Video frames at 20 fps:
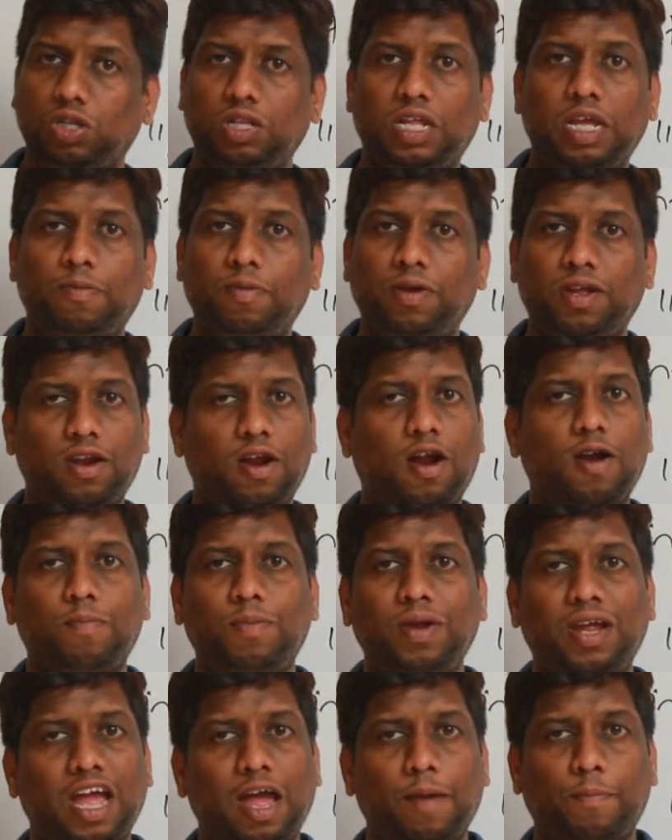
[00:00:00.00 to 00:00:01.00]
they may not
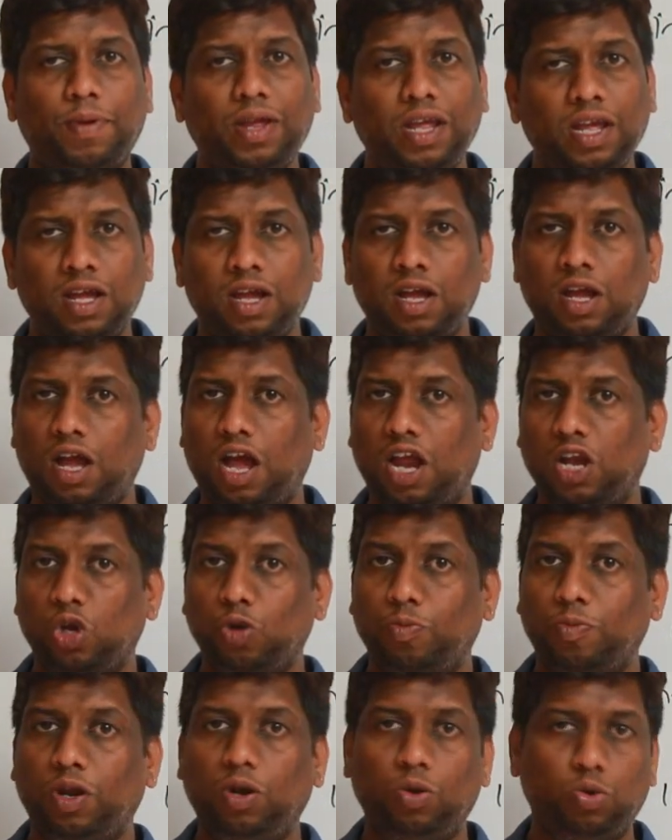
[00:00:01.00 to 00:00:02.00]
be happy and
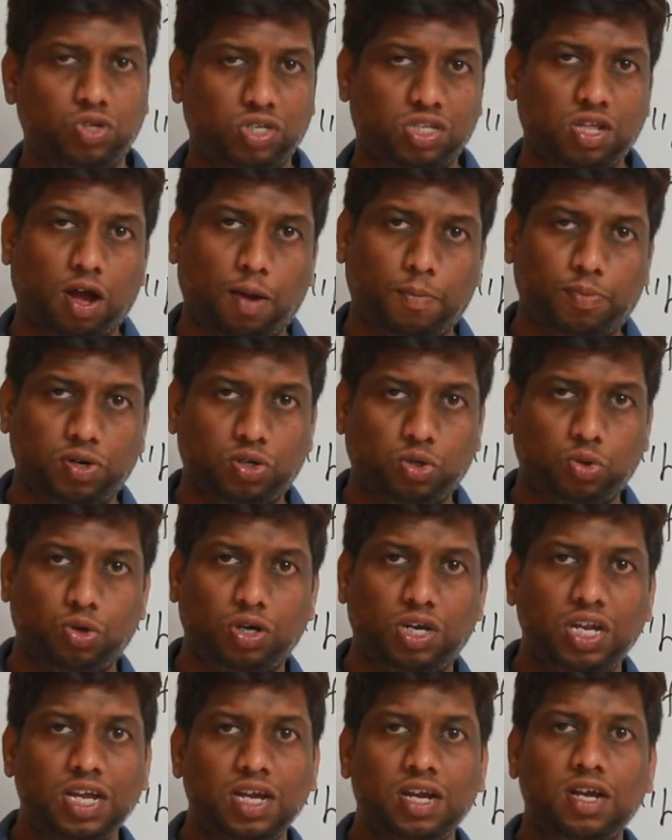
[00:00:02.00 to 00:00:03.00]
you may lose the
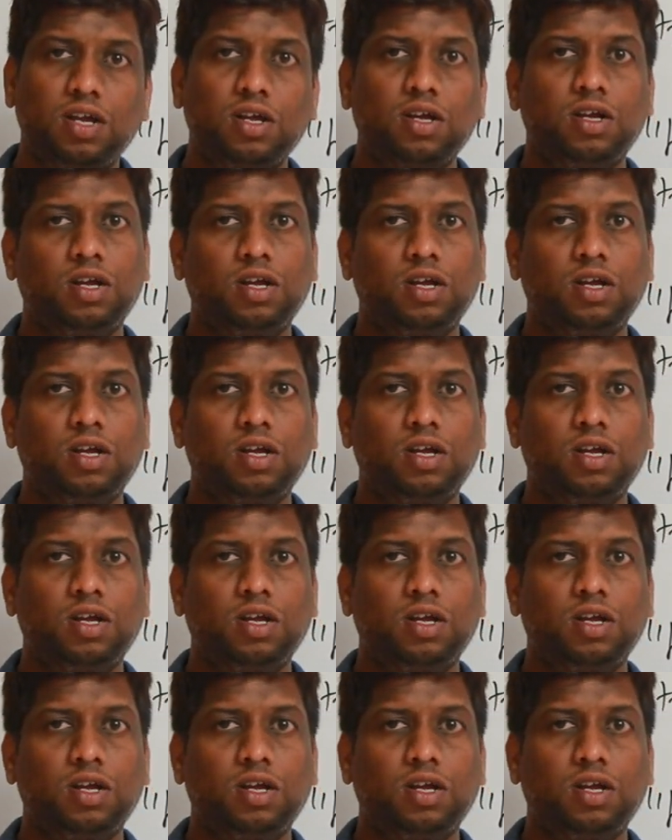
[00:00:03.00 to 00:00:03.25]
opportunity.